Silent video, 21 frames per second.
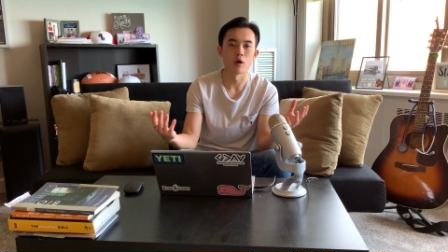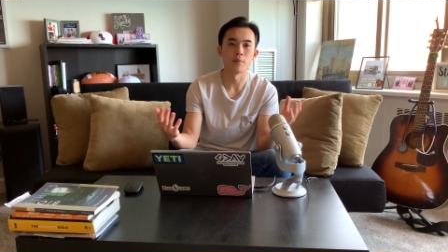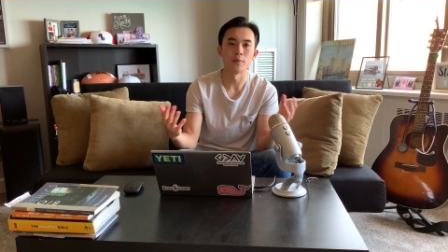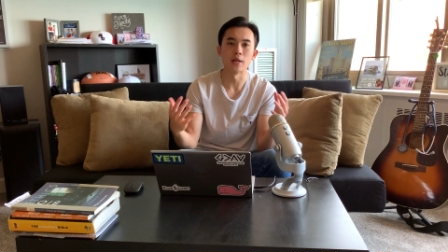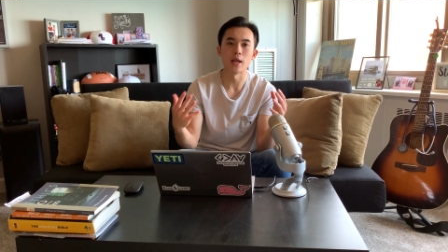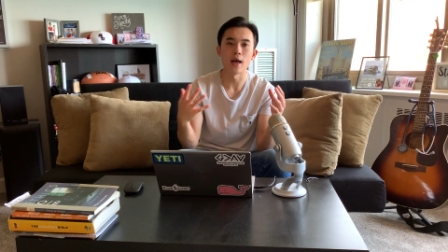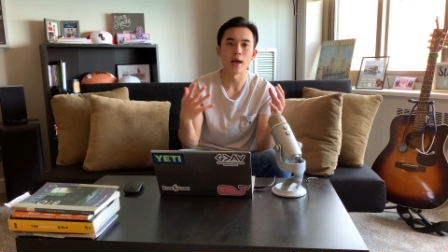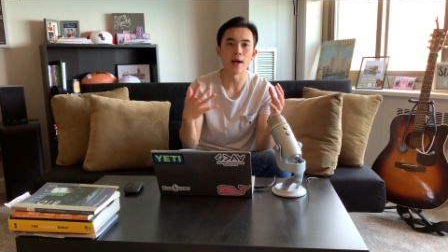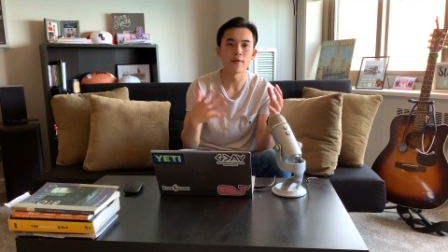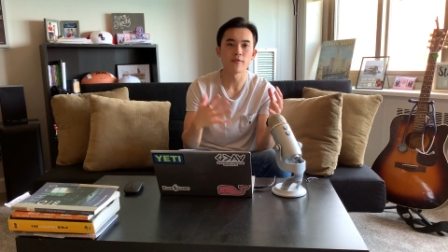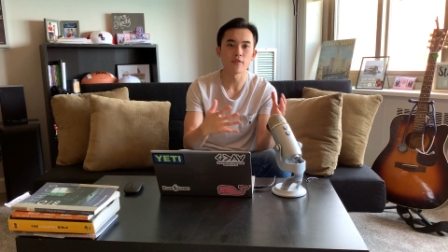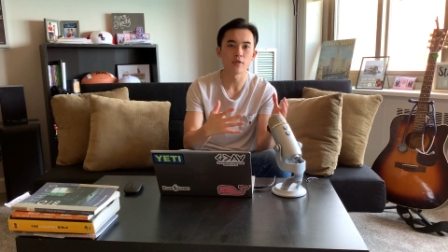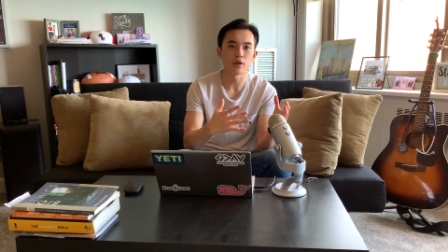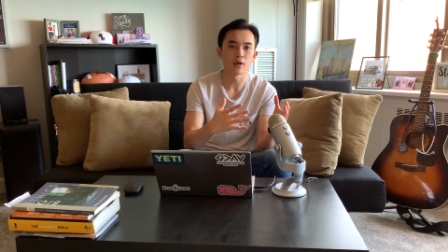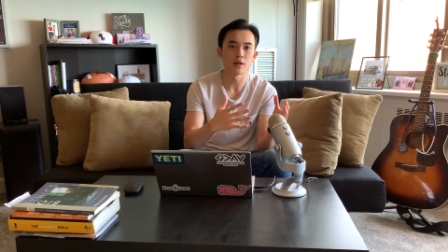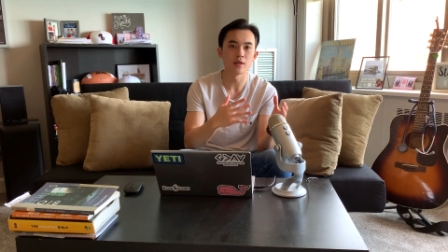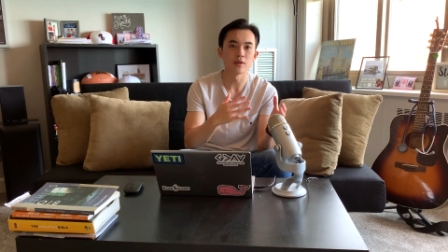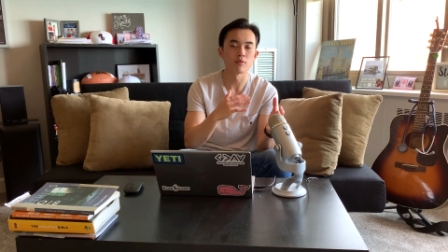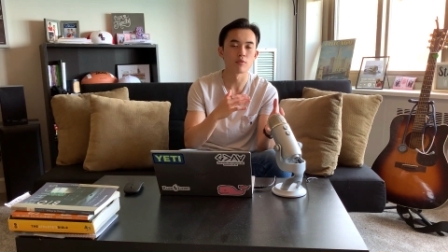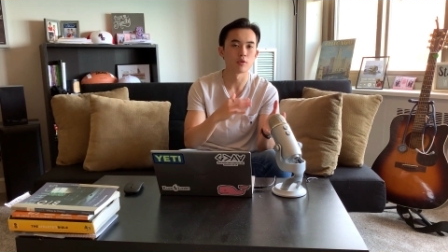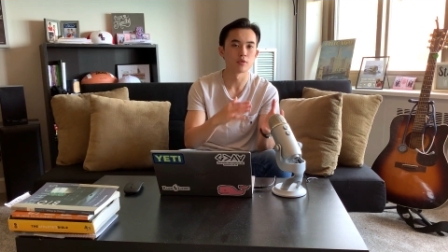I mean,
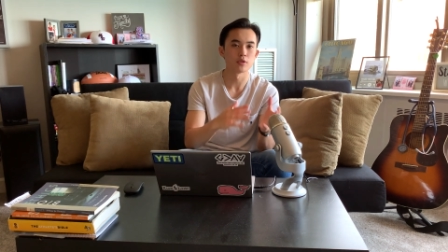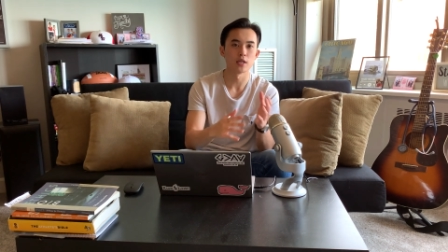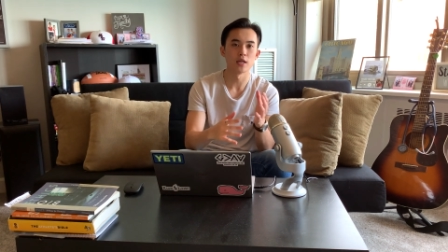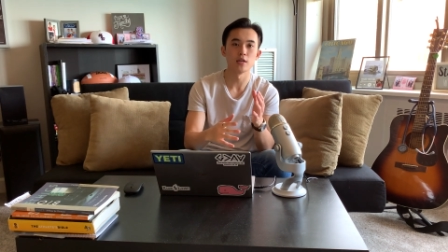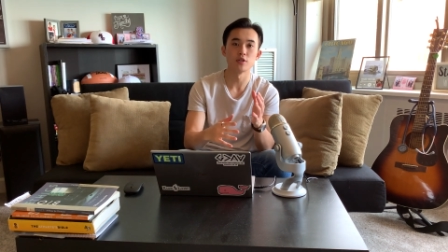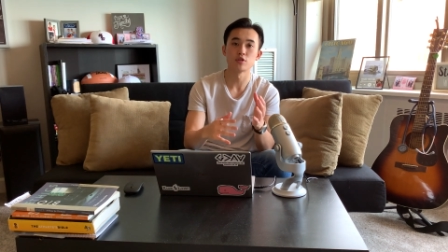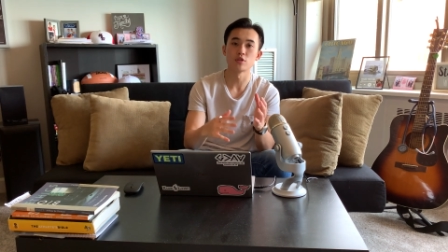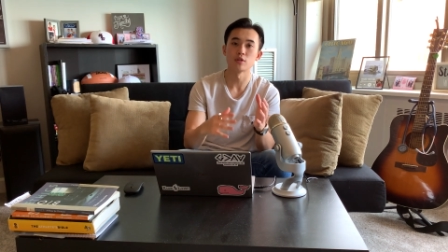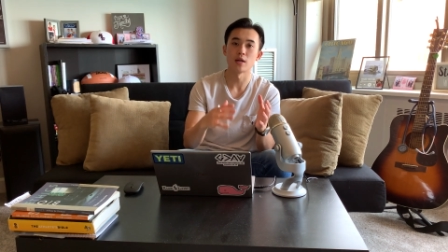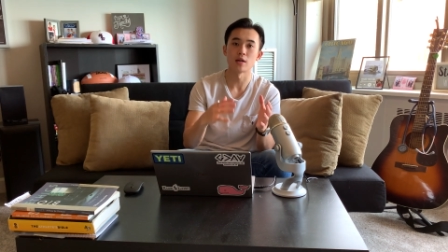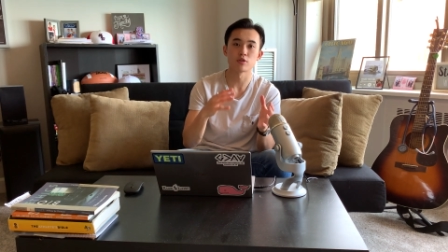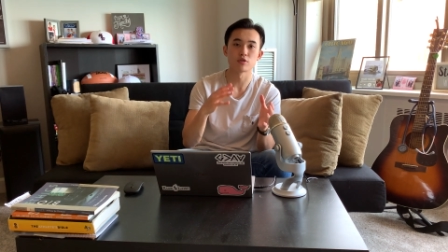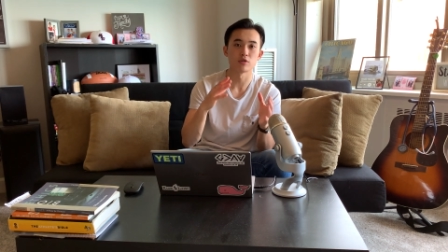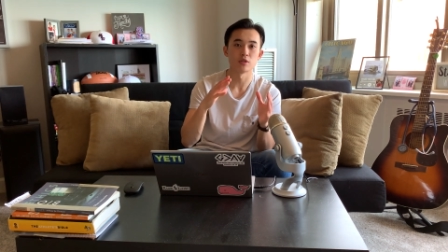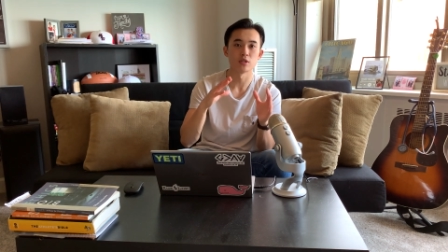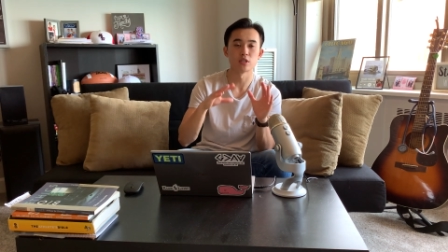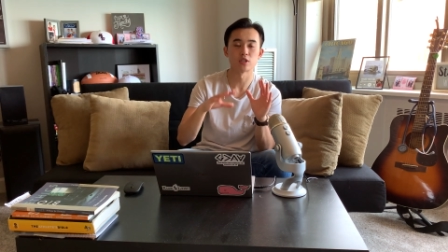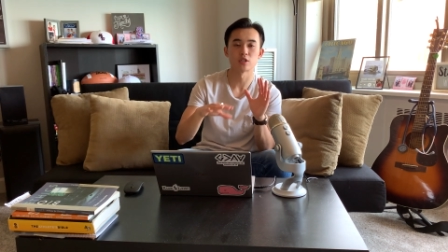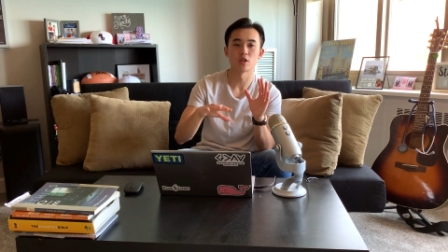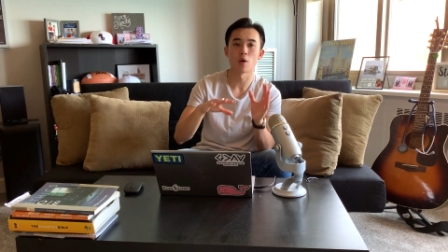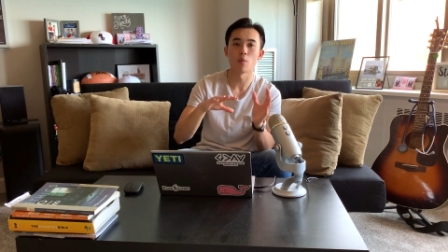every rotation
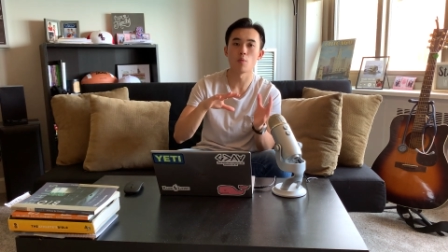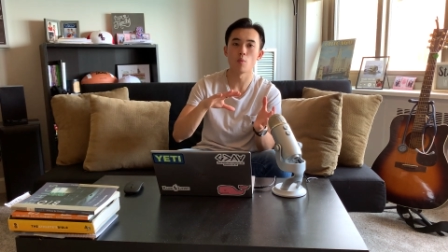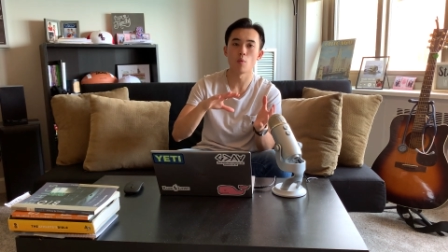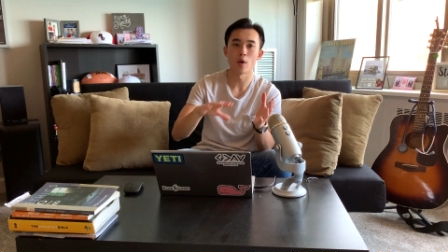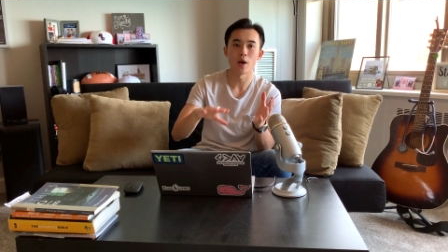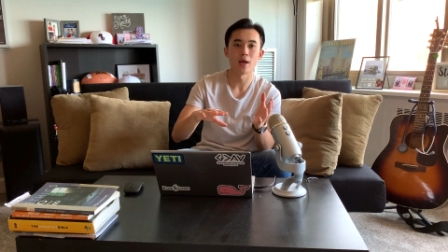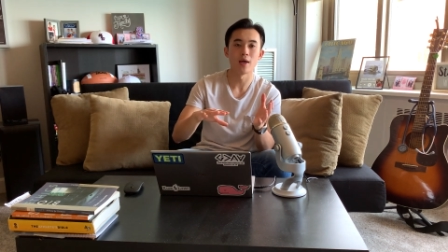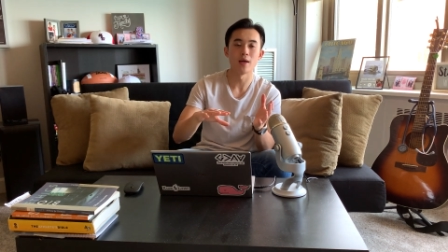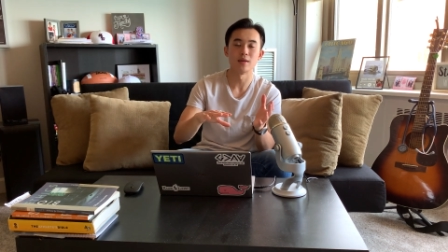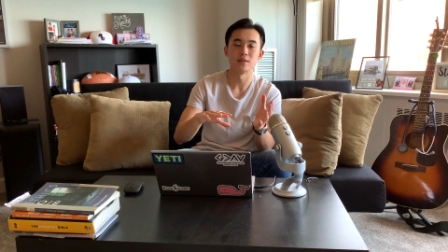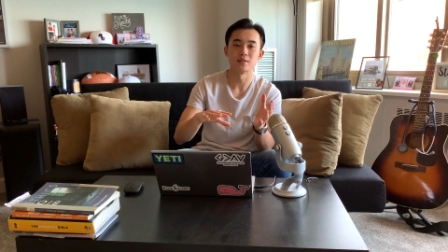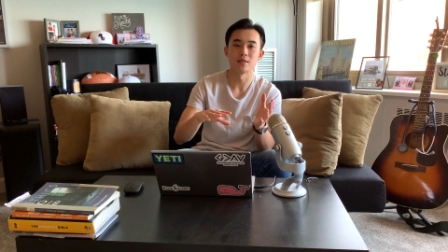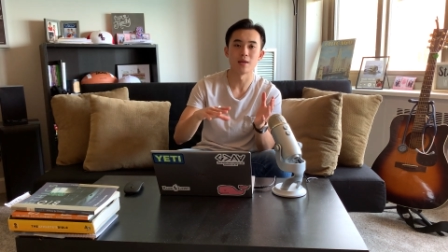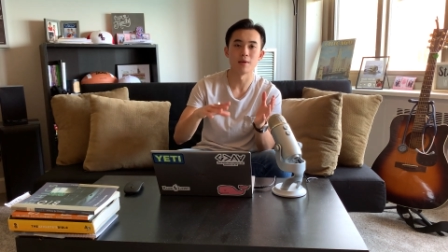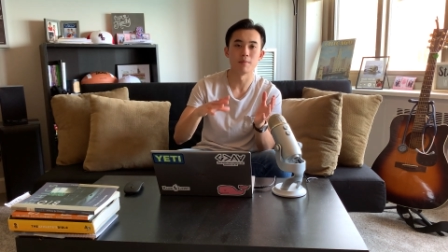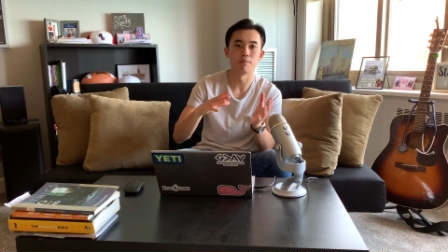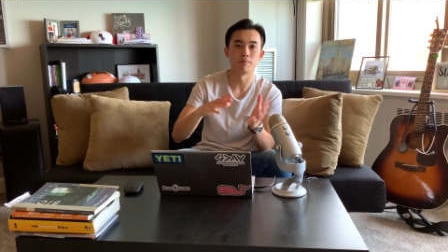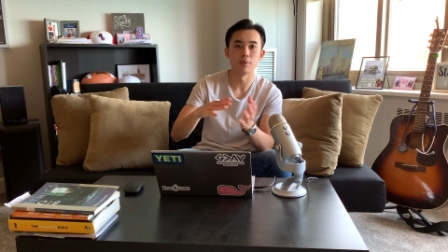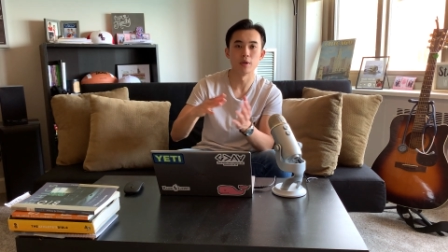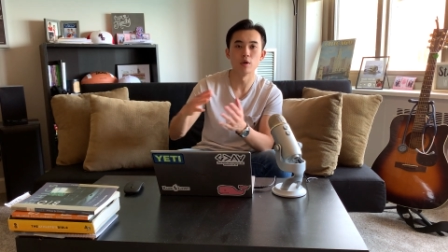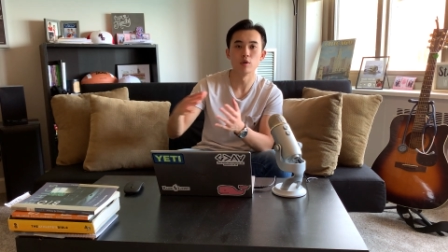actually, some ways,
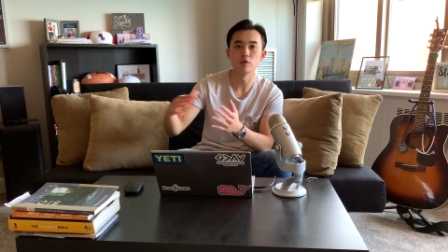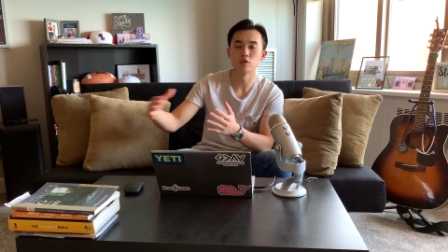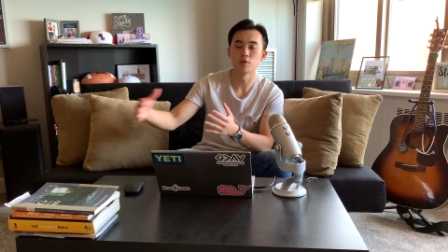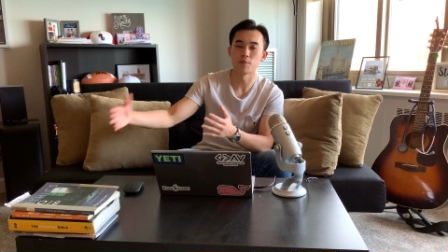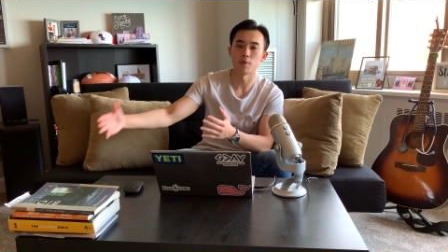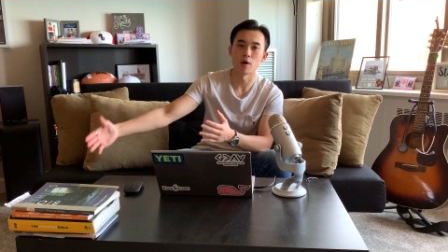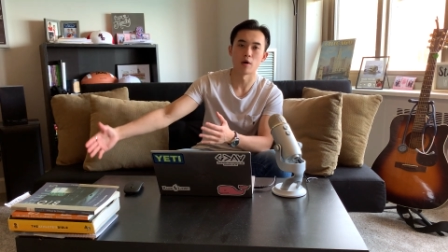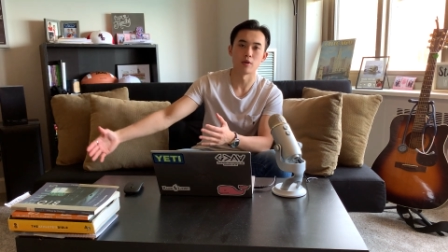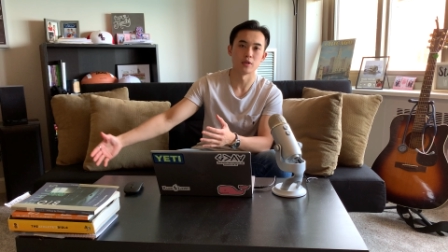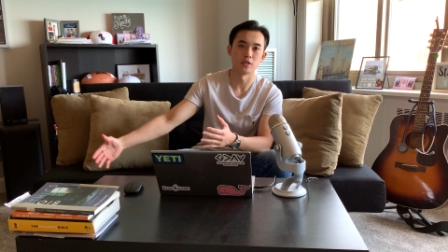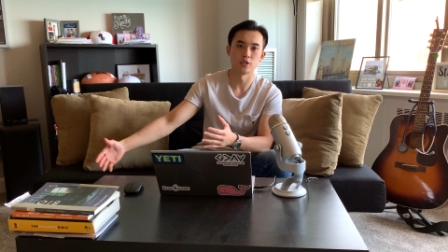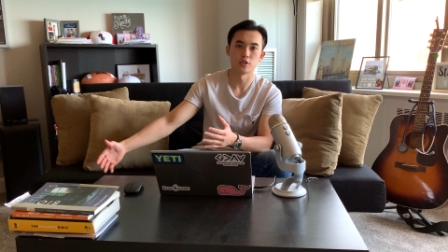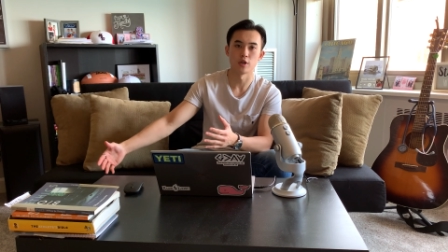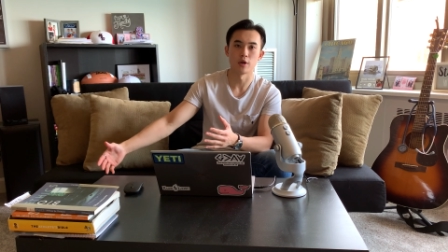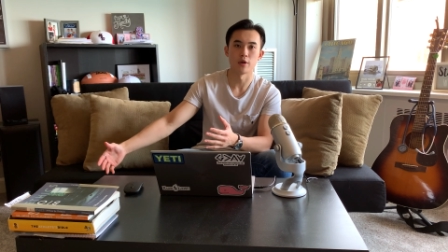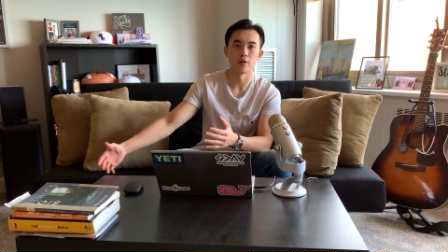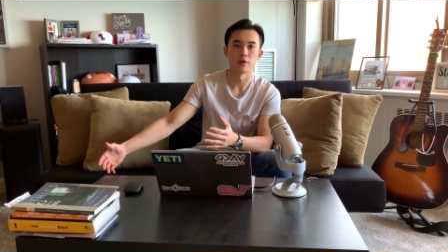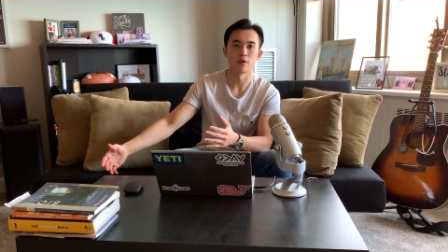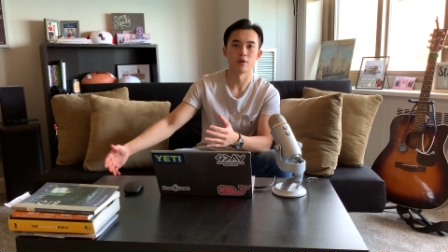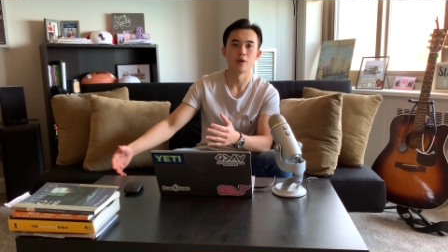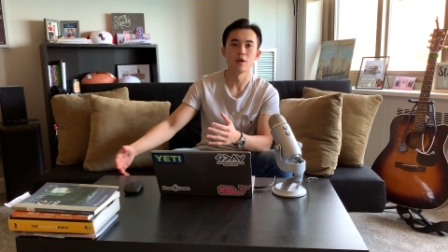it builds upon each
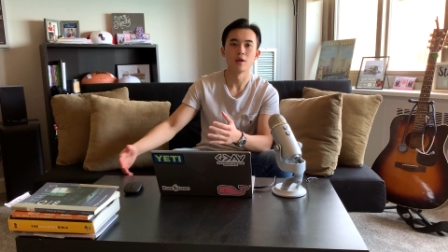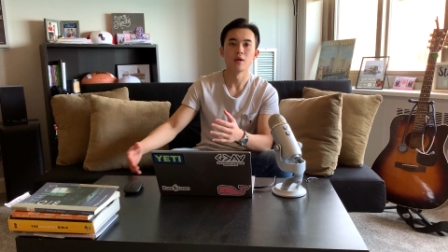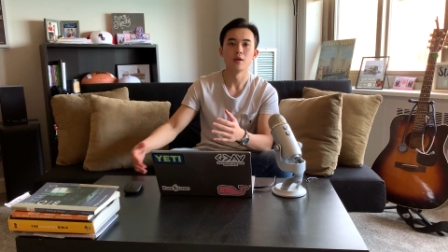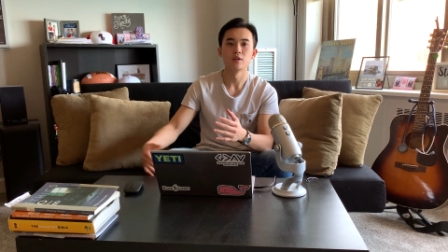other.